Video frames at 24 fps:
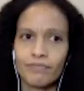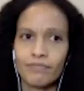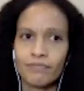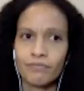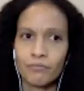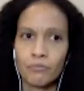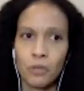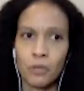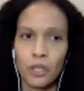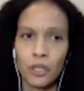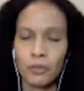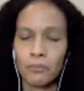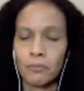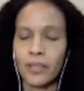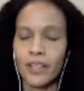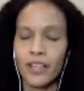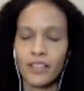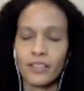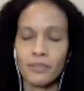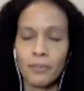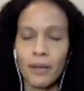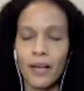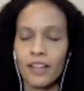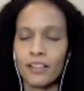
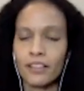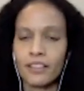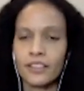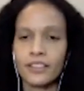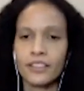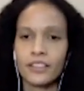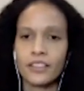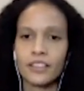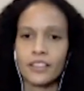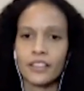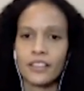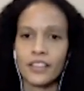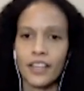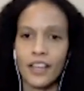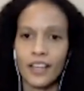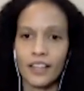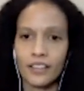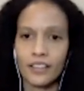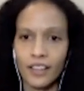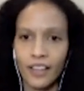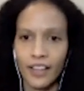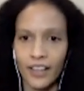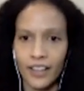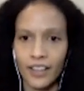workplace policy
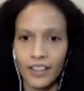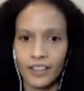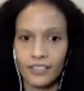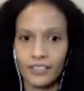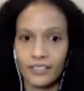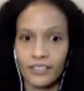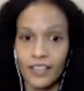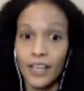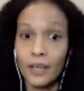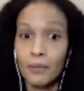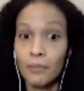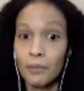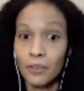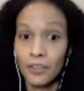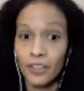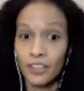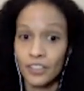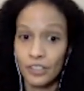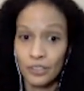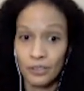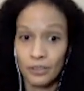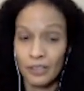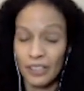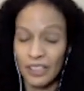and like labor
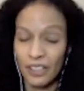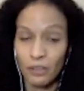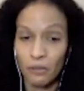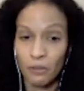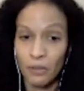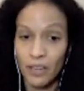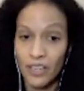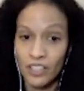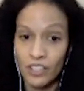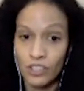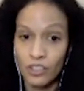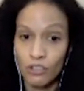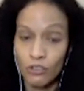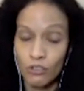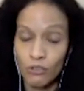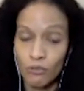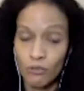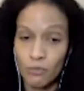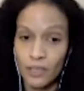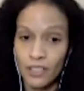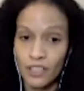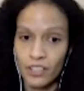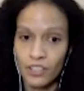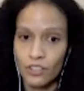history in a way too,
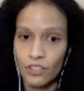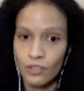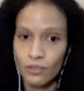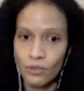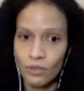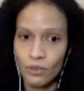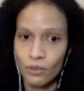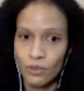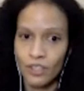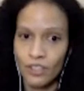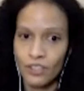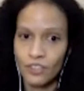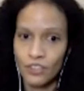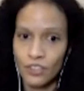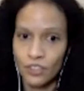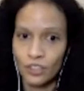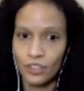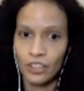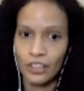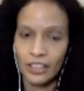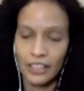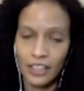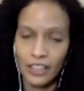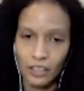because you sort of
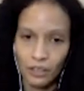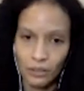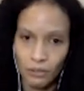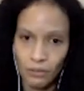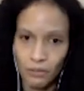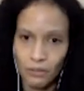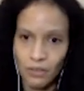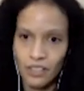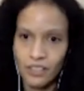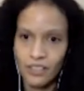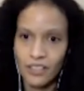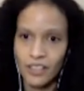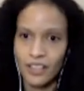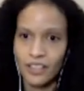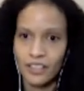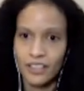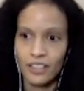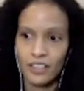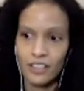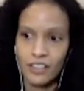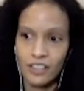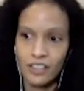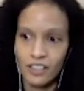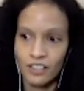circulate through these
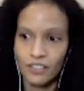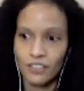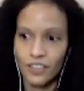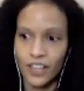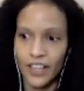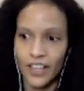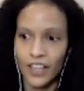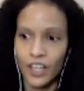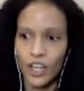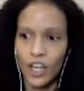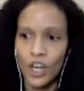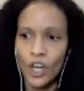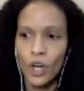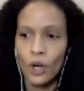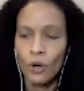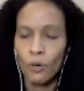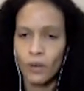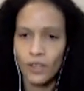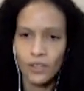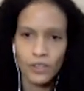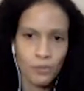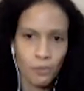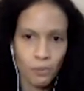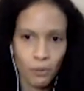ideas of like
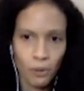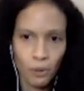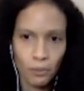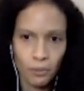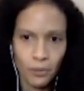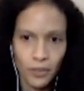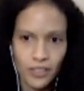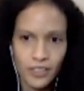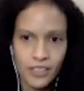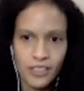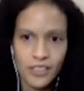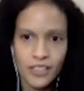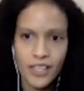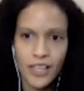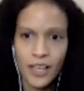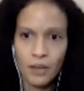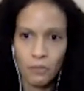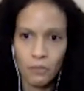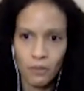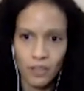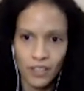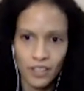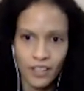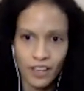what's appropriate to say,
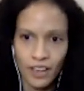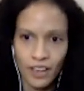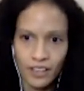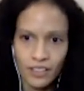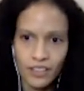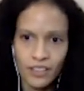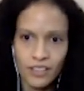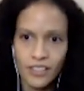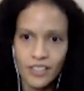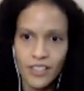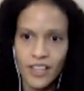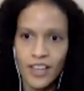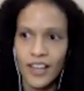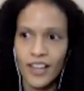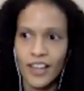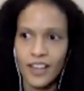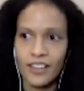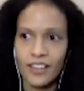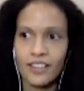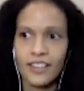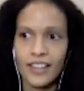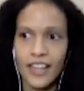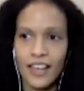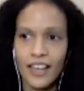what not to say,
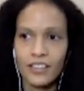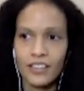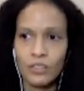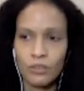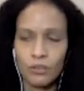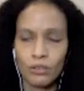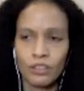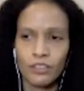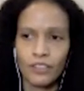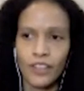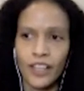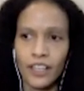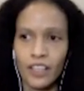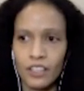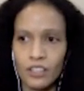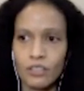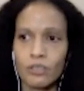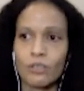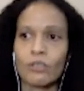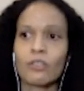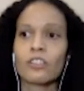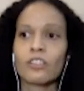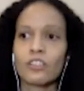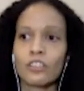and that sort of like
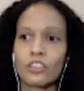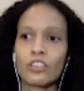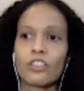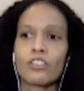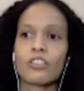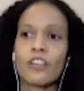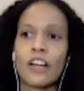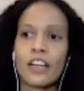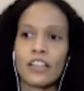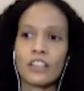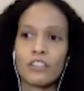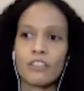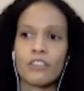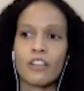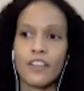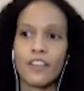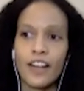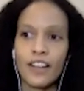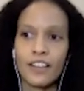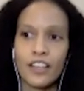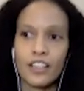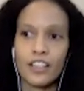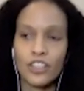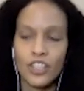historical trajectory of
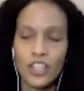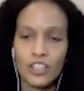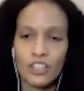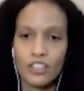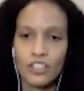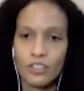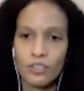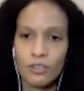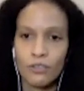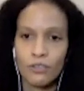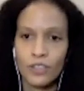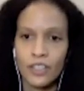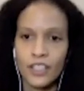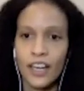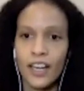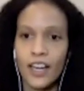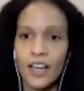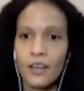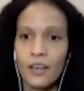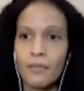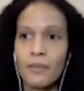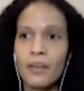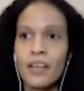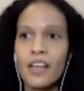how that changes over
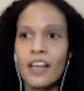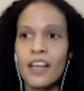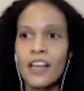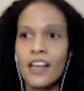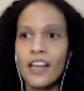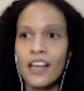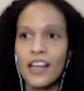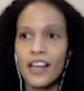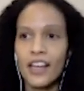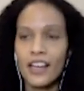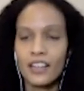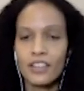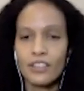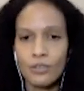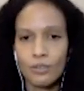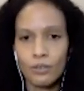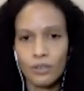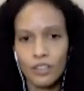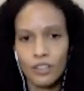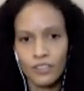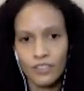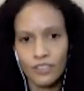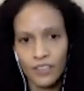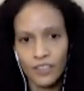time is
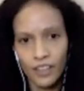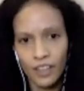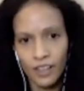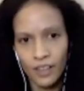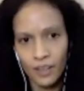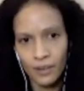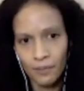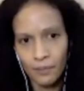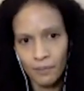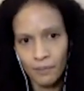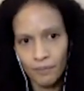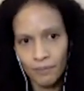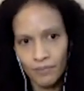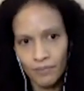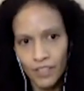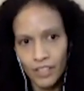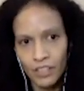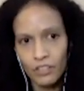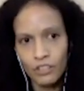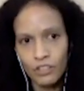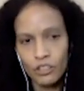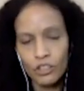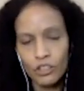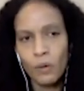sort of
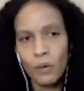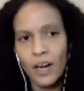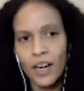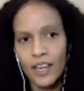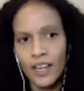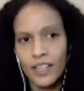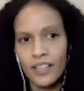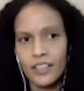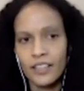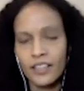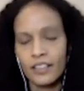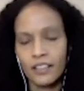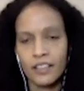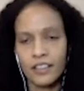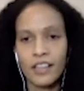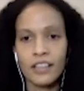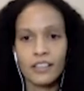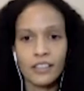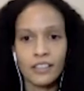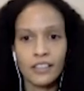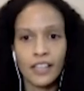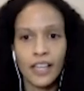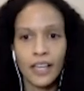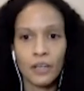intertwined in
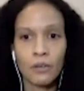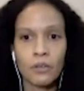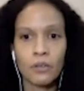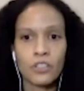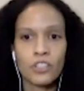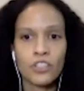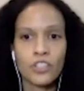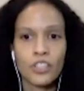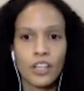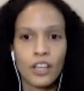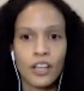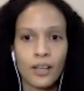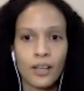the language